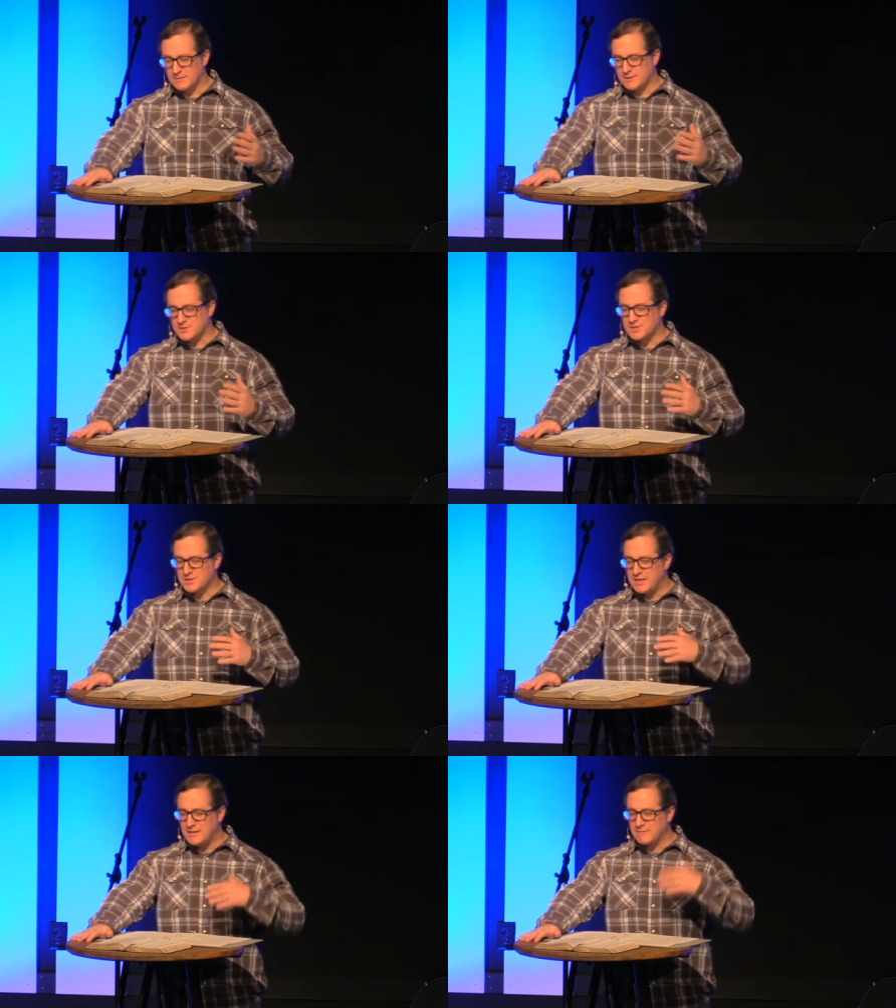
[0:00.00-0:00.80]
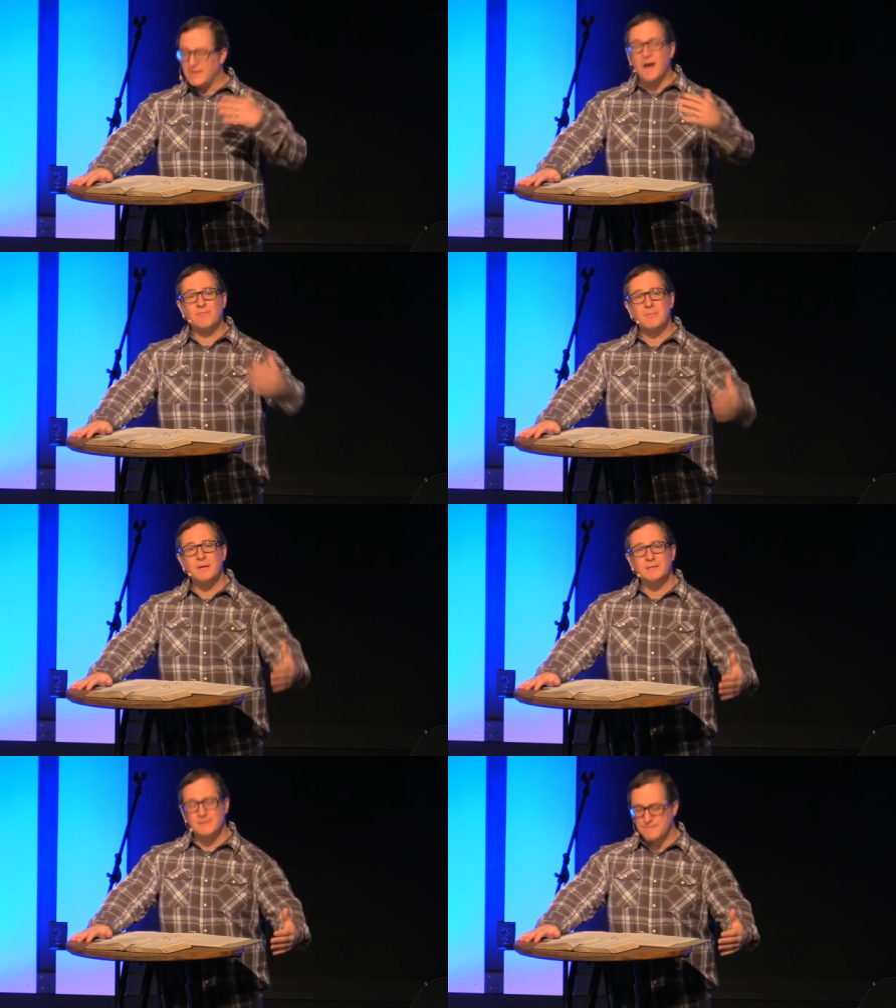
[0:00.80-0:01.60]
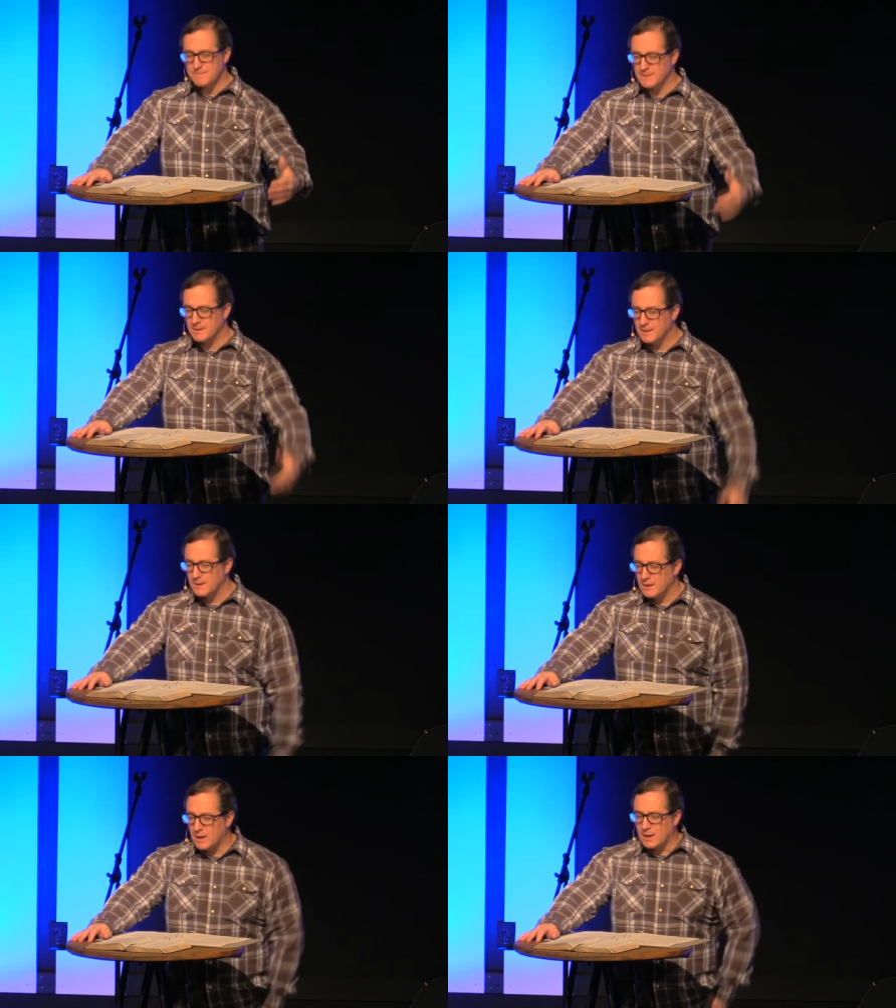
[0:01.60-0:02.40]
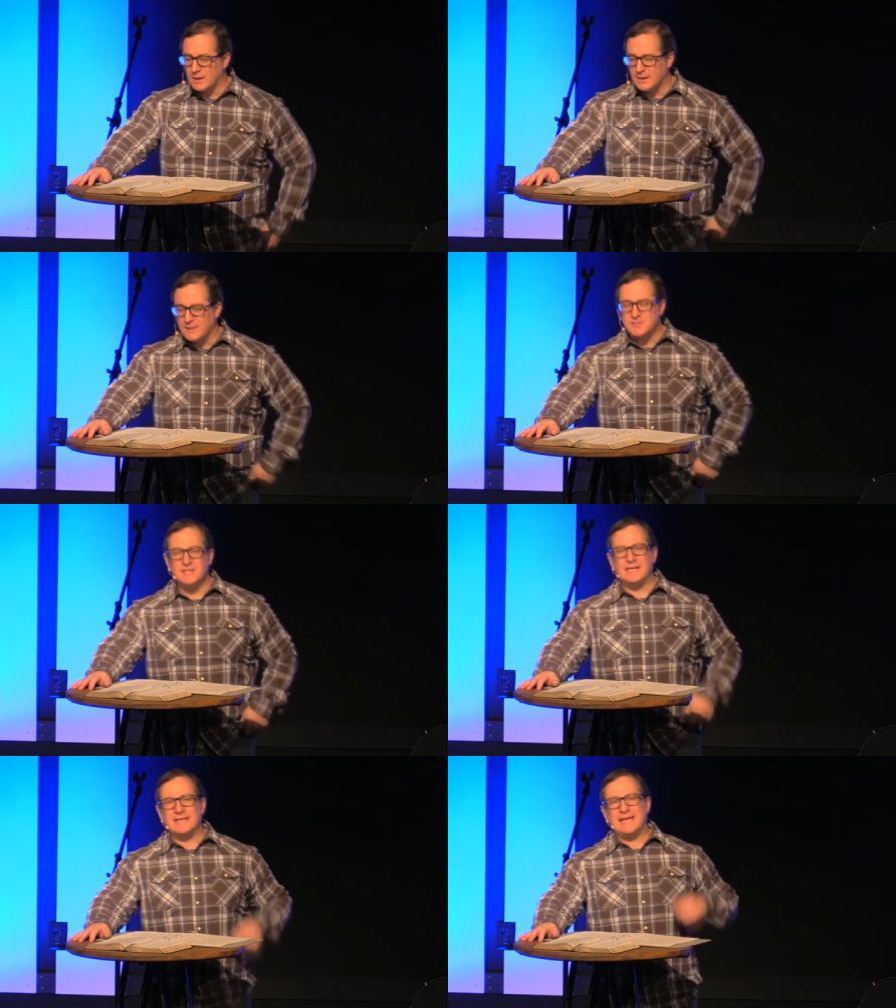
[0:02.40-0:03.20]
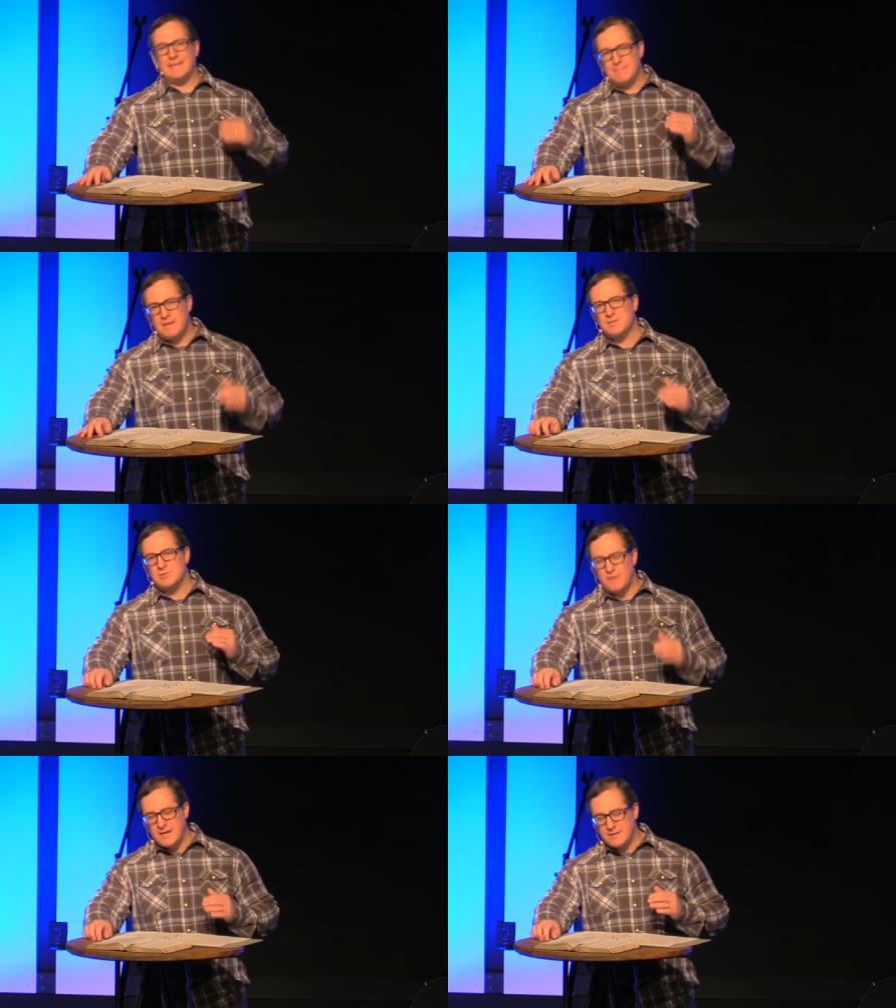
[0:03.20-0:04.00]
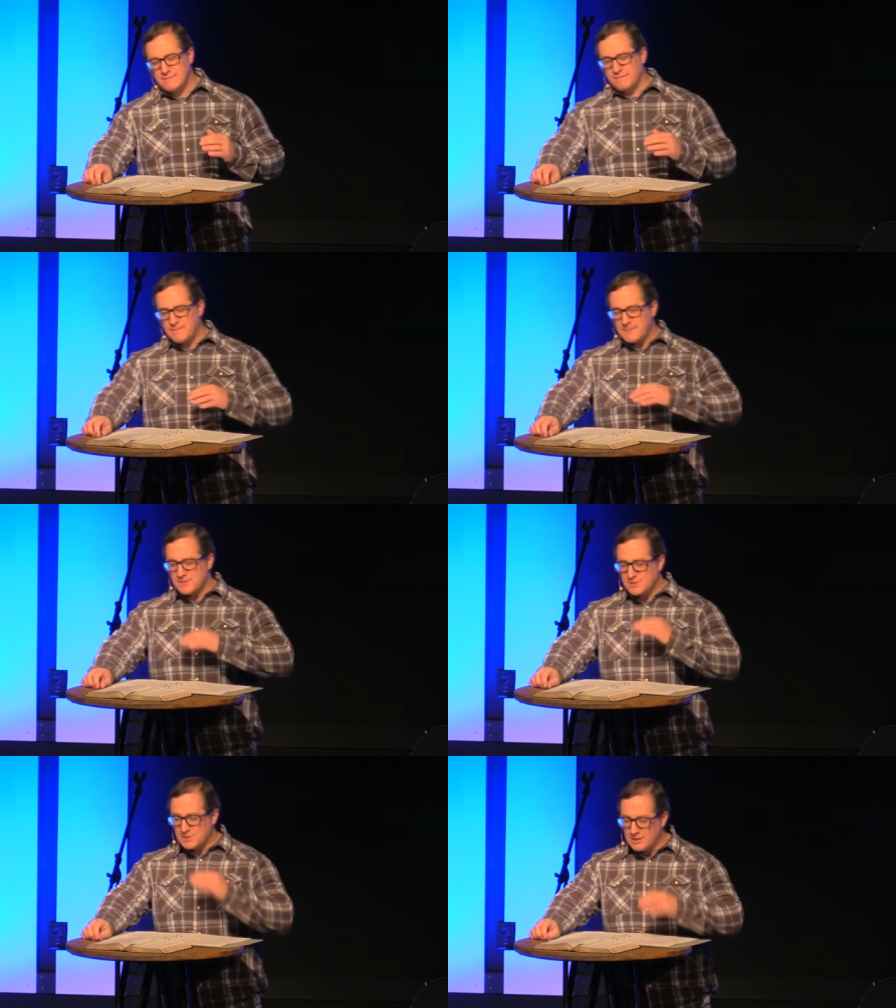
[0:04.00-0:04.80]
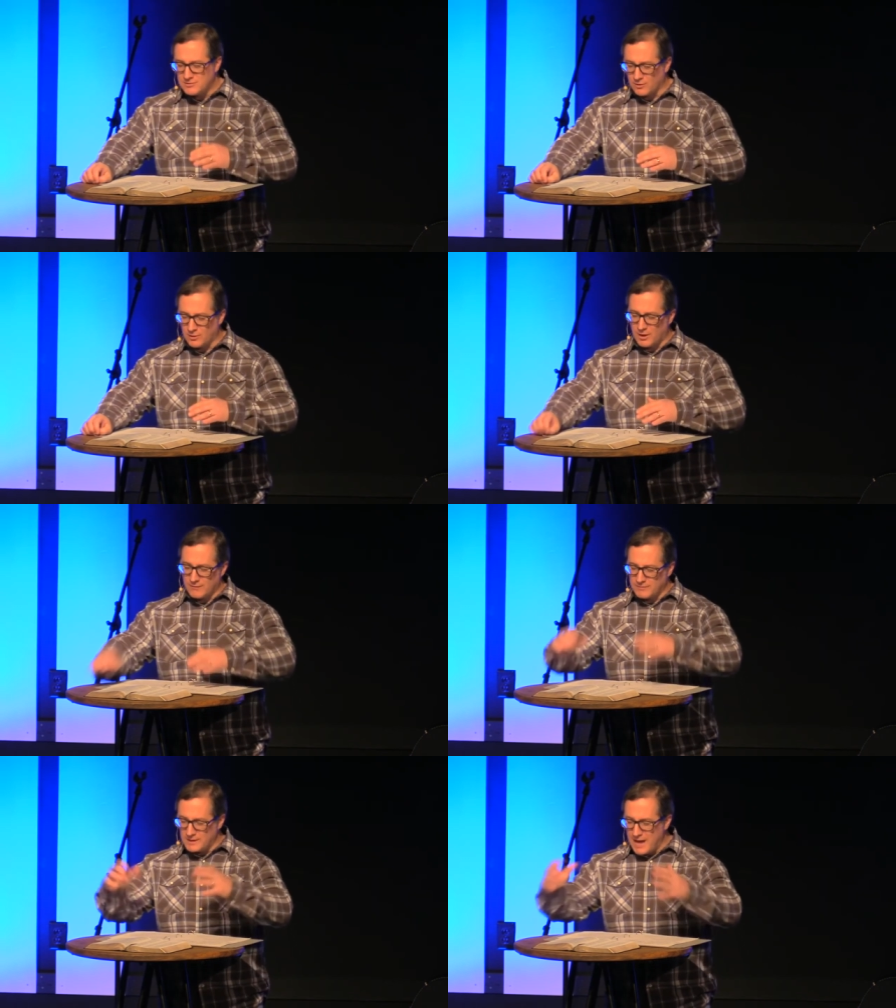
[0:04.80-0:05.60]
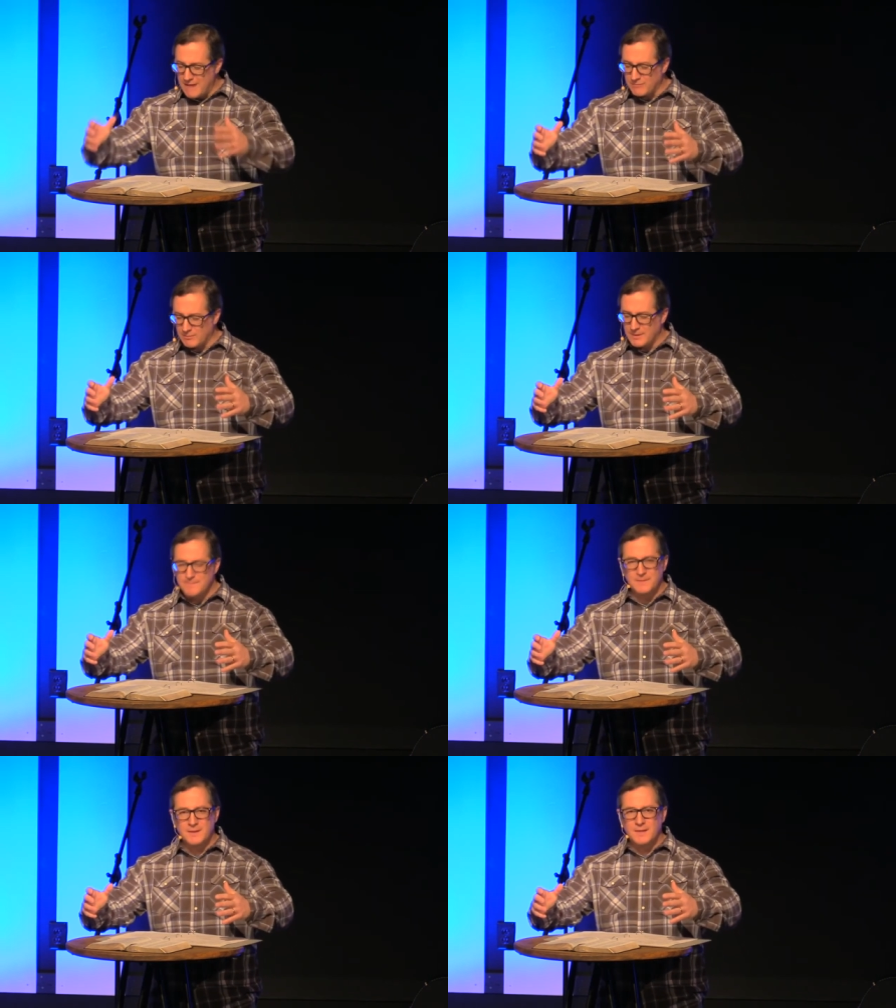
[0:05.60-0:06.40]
The seat of government? It's the administrative center of the government.